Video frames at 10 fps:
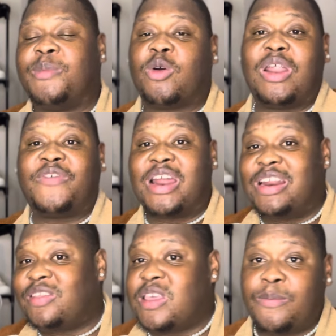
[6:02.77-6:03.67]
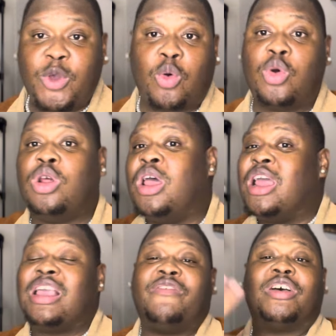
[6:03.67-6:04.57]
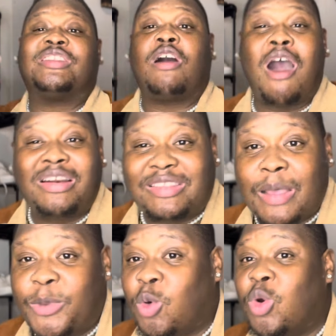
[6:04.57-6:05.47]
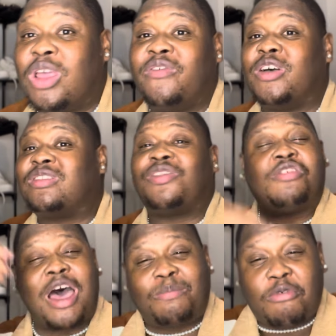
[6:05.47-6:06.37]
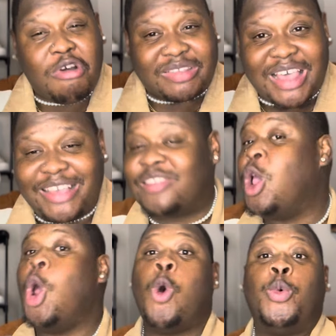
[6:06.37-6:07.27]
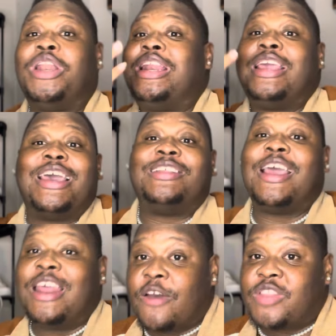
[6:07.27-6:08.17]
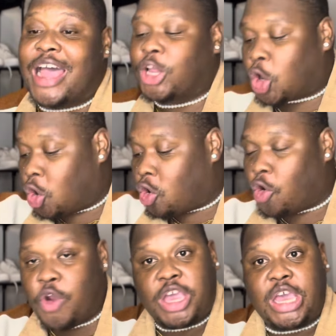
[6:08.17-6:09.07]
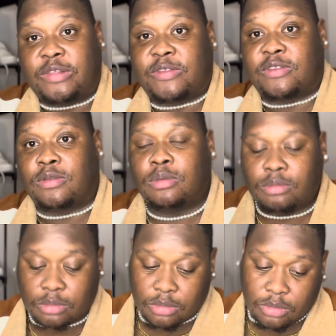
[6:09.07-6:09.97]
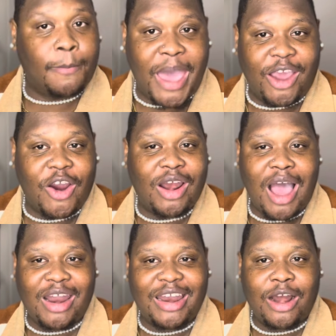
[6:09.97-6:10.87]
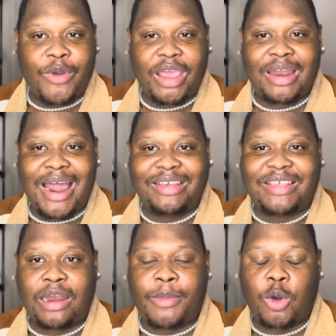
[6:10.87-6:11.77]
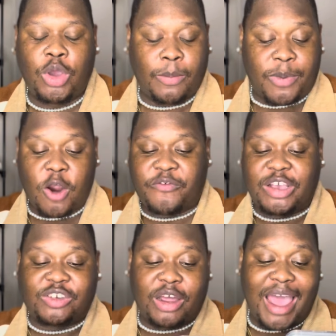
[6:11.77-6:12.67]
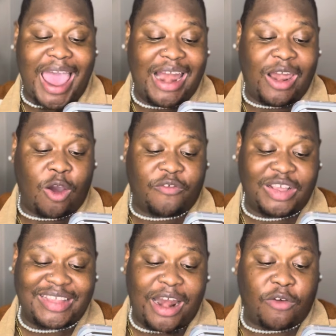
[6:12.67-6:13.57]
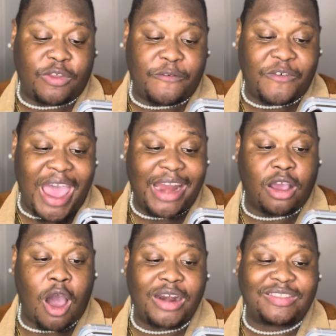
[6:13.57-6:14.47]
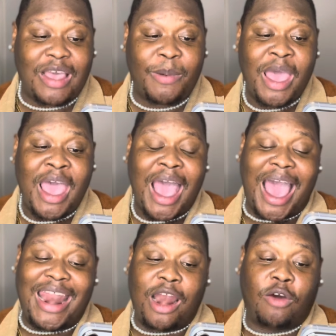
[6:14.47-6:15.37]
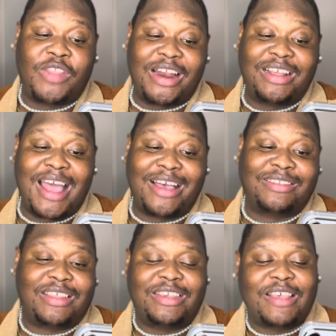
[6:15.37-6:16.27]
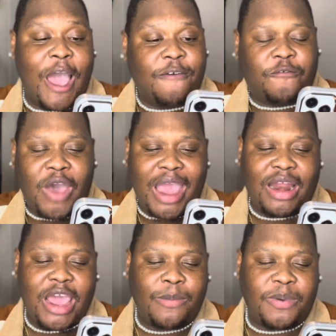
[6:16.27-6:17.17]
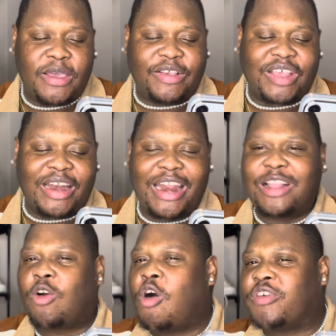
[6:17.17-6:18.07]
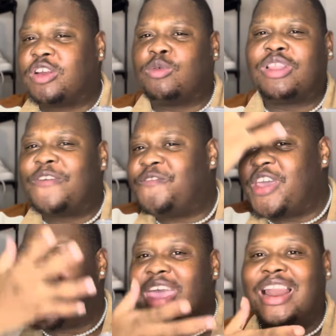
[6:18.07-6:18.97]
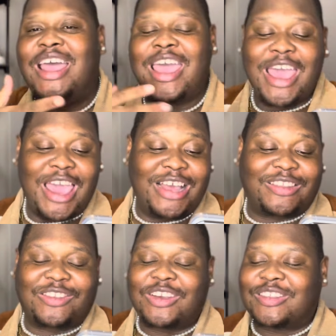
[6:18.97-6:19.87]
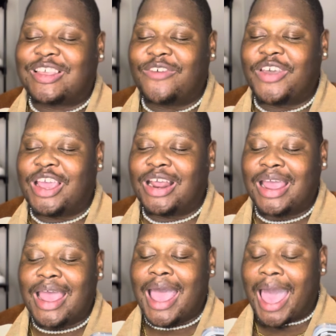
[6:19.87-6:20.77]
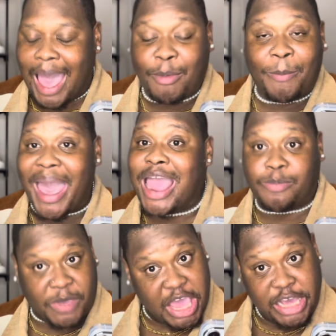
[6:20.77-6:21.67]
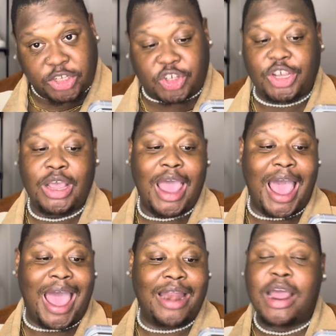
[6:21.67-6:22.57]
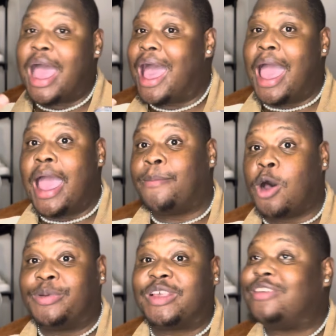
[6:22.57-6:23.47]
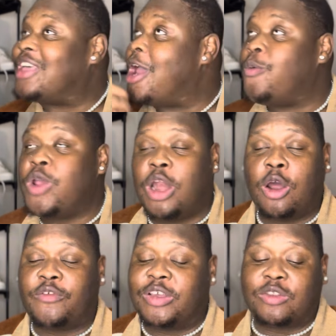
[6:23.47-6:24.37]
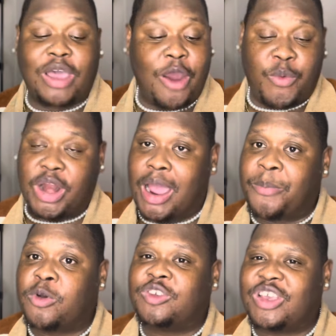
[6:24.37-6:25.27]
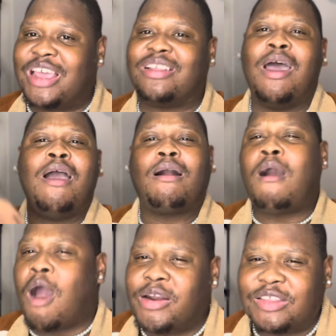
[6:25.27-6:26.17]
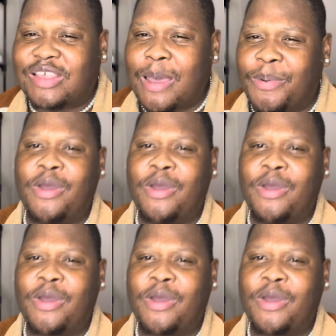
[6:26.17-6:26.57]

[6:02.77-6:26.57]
you could have followed the theme, you could give us concept, you could give us thought process. We didn't get any of that. Crickets. My girl Lana Del Rey in Alexander McQueen, perfection. I love this. I love the Vine concept and I love that it has this vine headpiece and then it covers with a veil. It's just giving, I'm a bad bitch. And I am obsessed. I really love this look. I really appreciate concept,